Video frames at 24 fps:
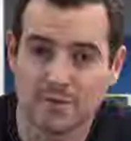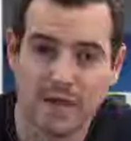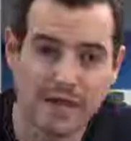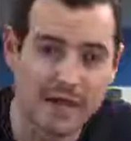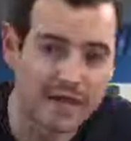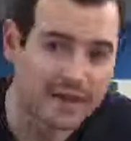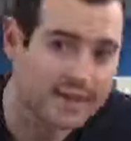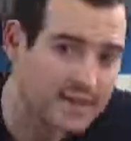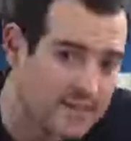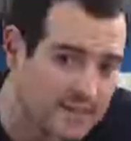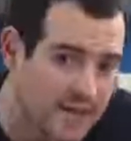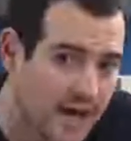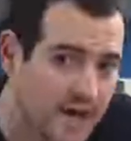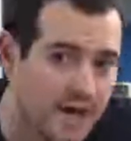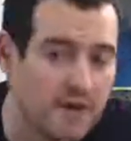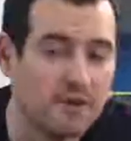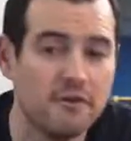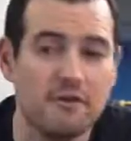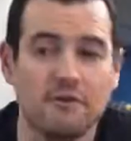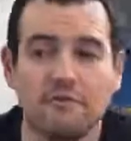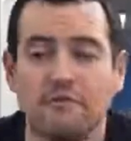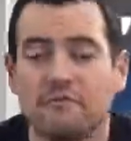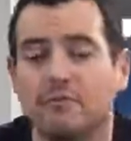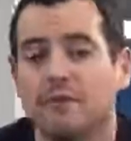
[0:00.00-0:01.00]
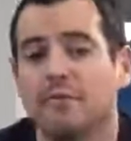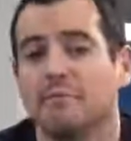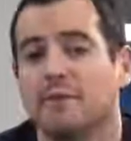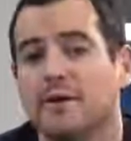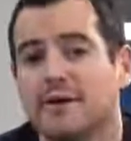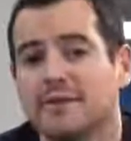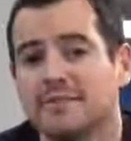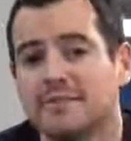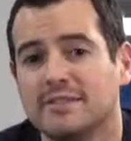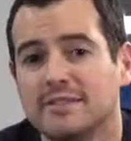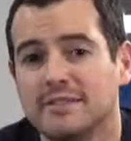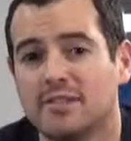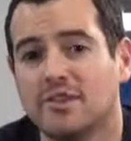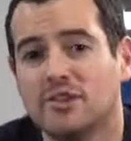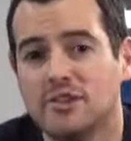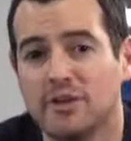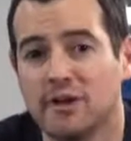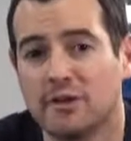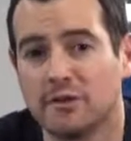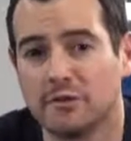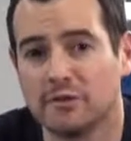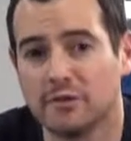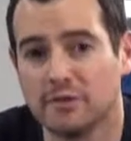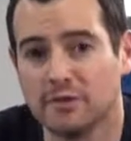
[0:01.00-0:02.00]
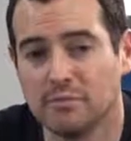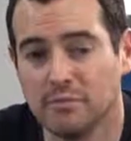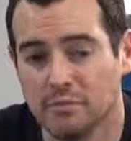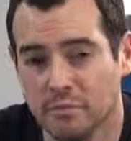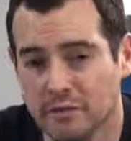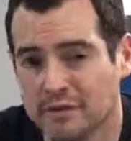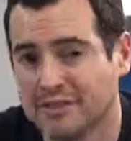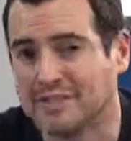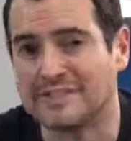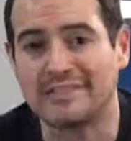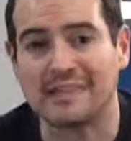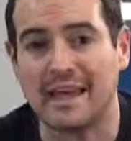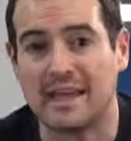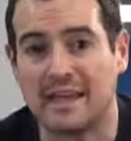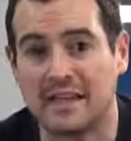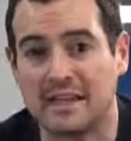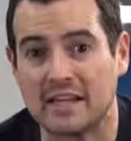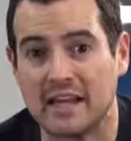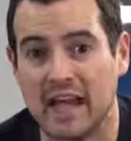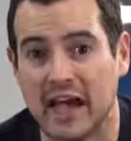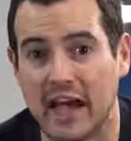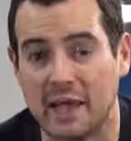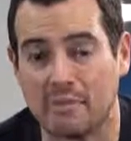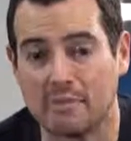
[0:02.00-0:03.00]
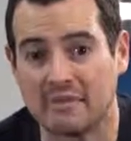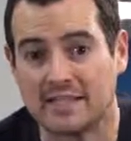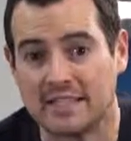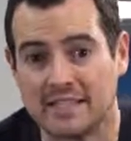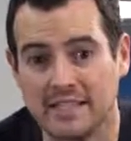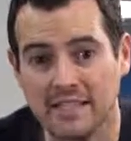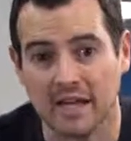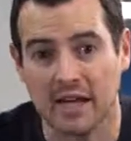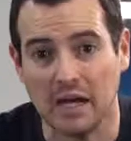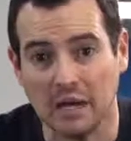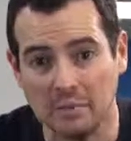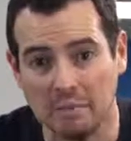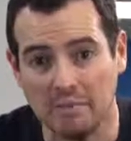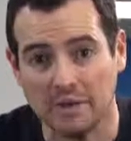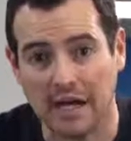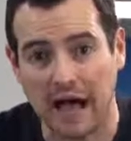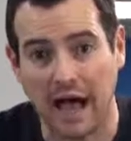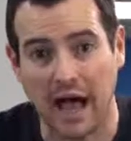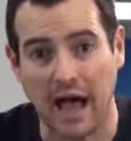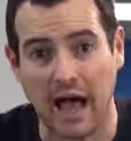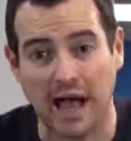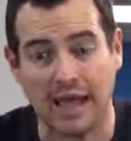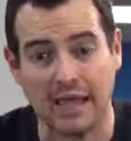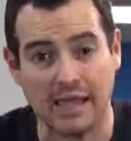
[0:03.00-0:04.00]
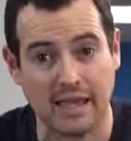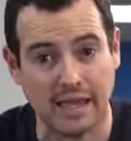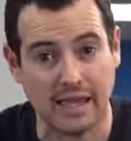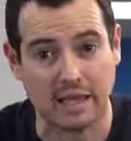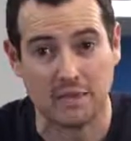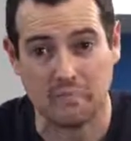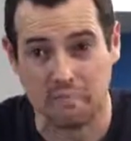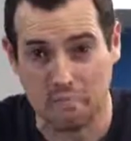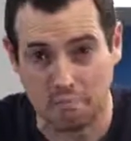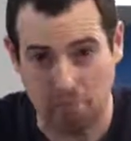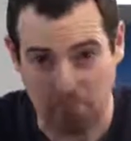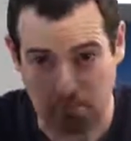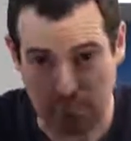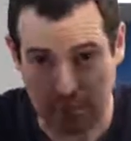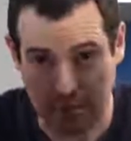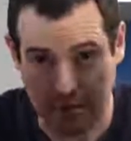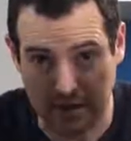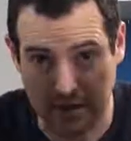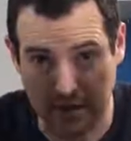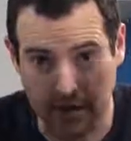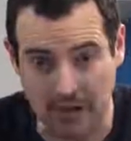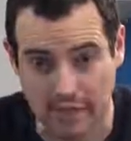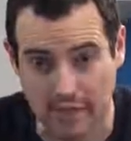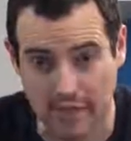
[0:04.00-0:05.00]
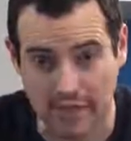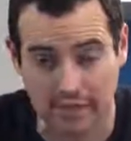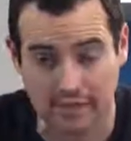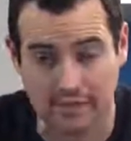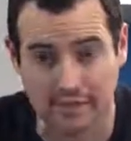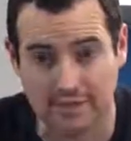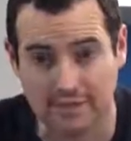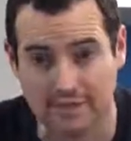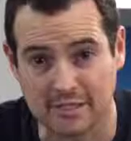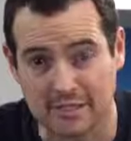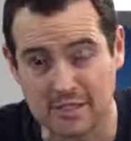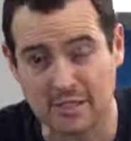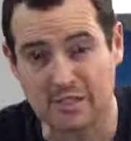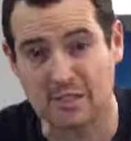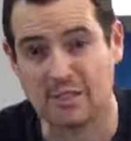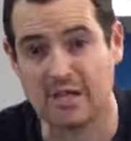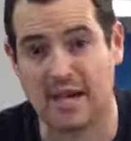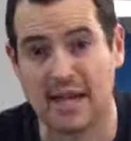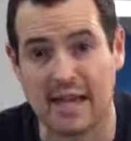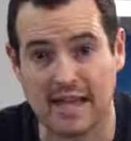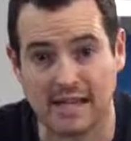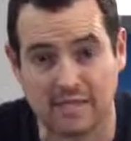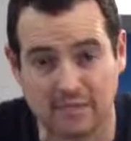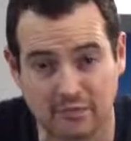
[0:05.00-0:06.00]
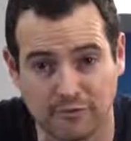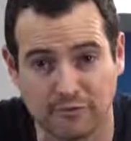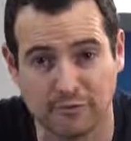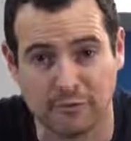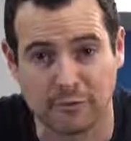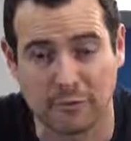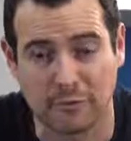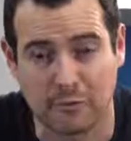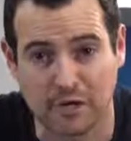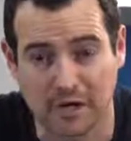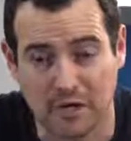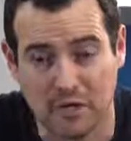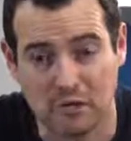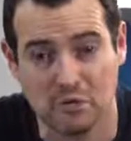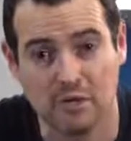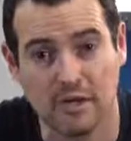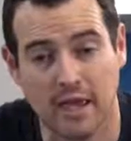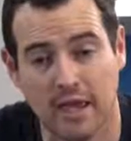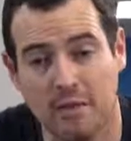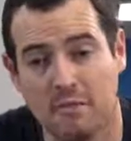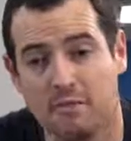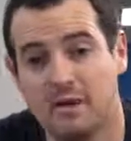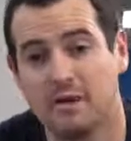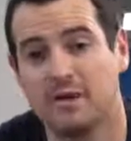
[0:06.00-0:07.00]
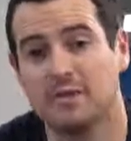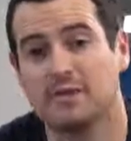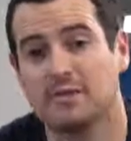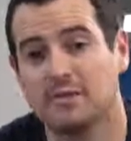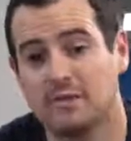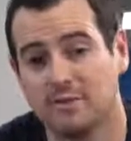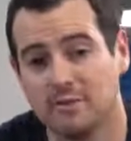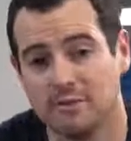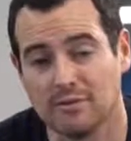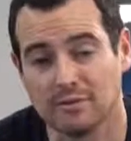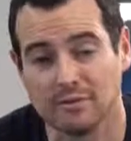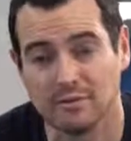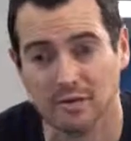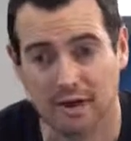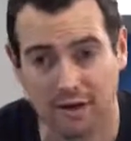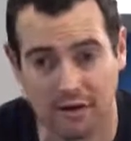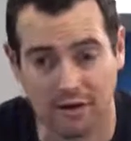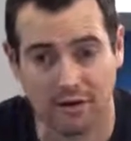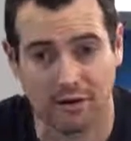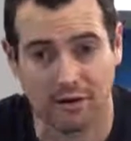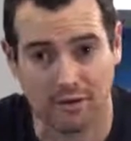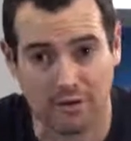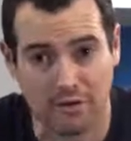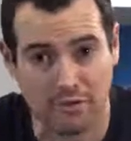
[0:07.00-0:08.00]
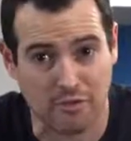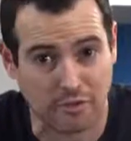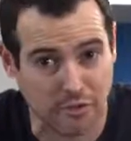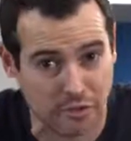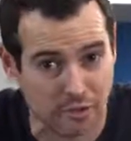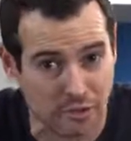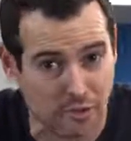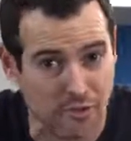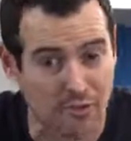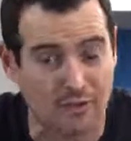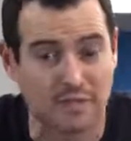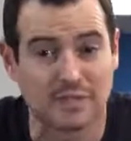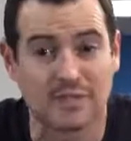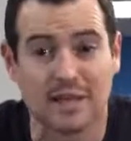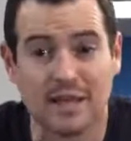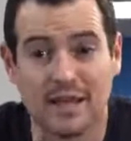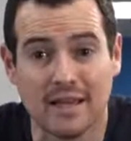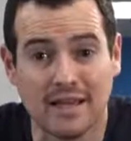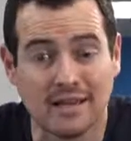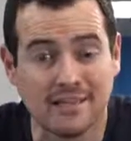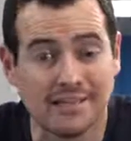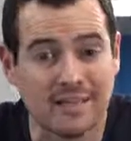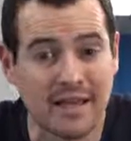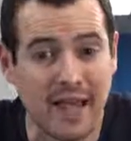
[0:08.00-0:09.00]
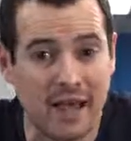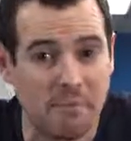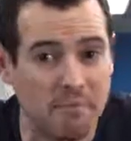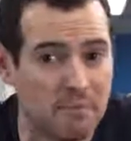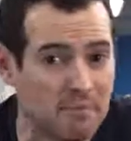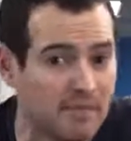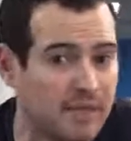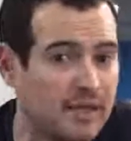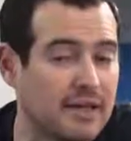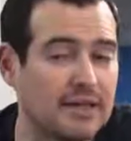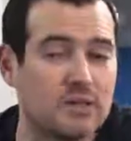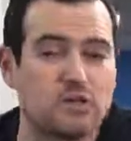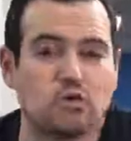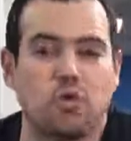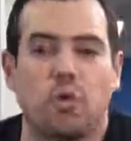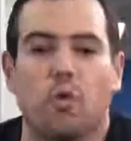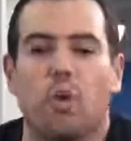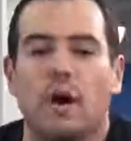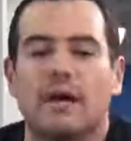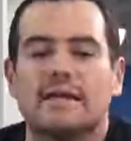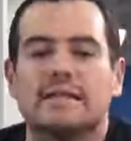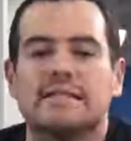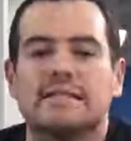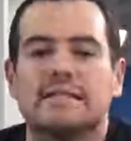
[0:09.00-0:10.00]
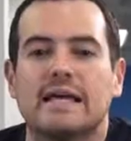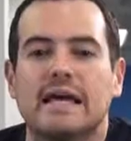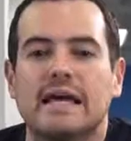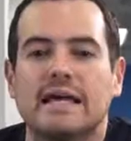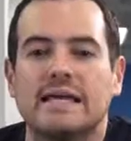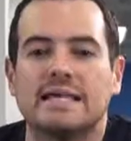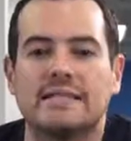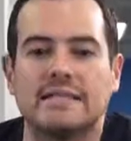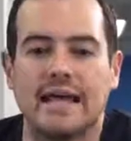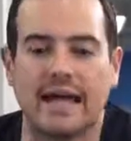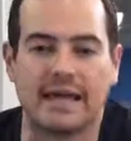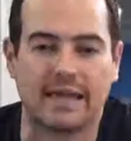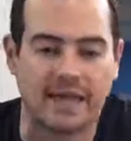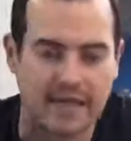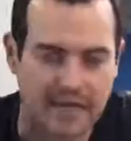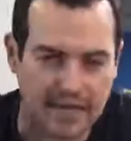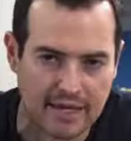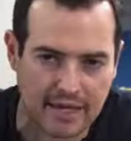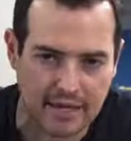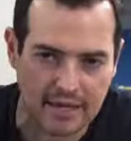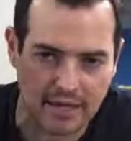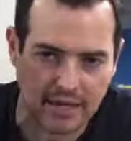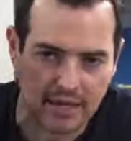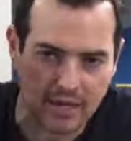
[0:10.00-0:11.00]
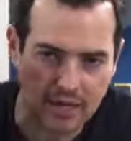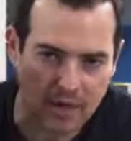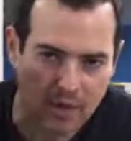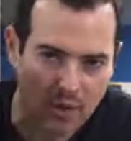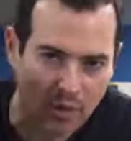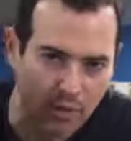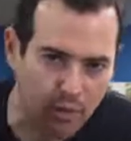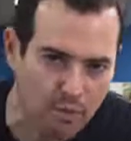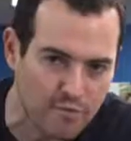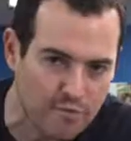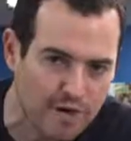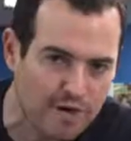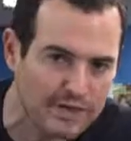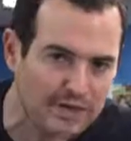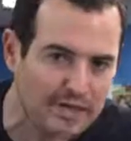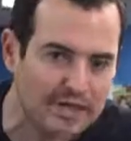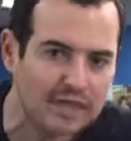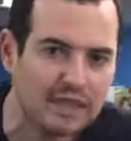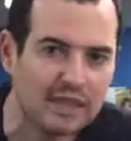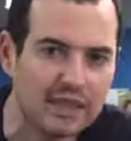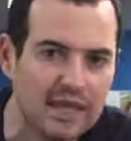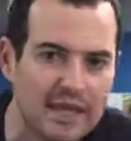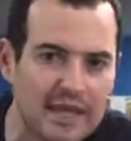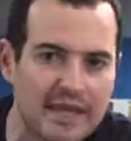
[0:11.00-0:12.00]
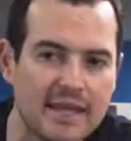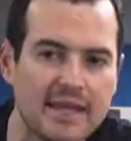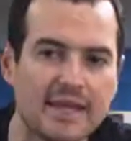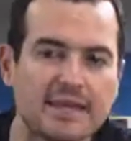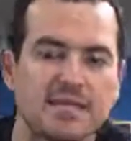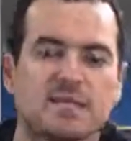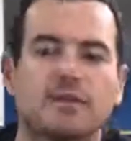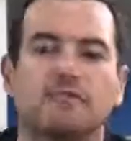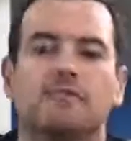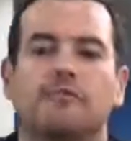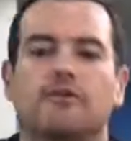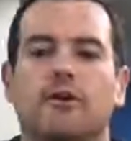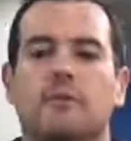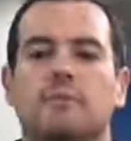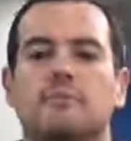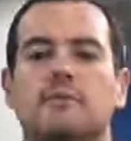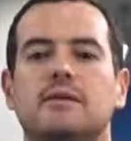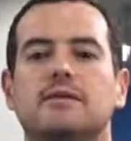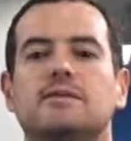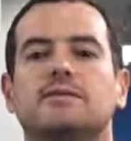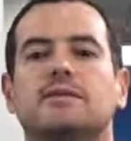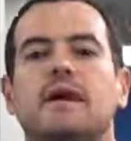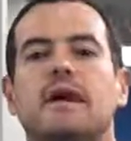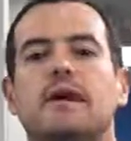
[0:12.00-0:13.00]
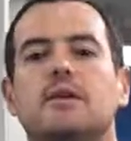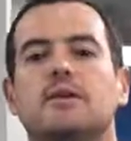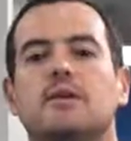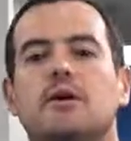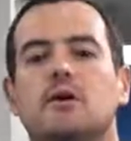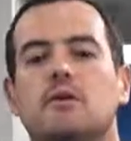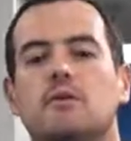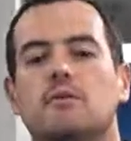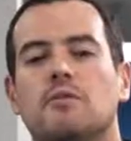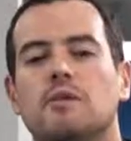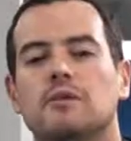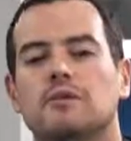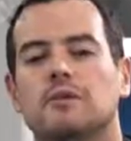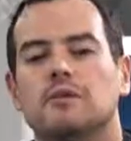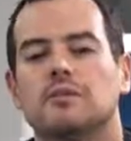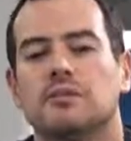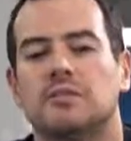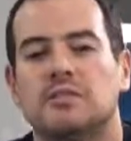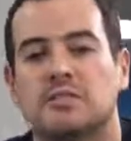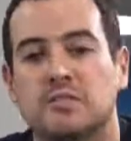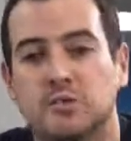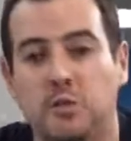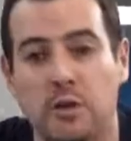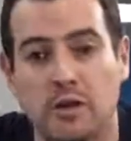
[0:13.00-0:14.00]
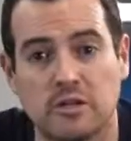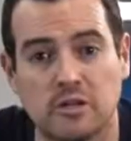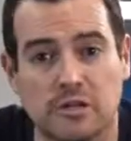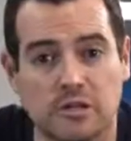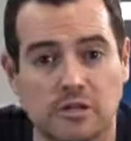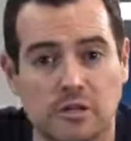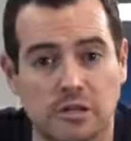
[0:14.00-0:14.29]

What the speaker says: So I get excited for unboxings in general. I'm a pretty excited guy, but some I get beyond jazzed for. And new game consoles are those. They happen like twice a decade. We've got the latest from Nintendo. This is the Switch.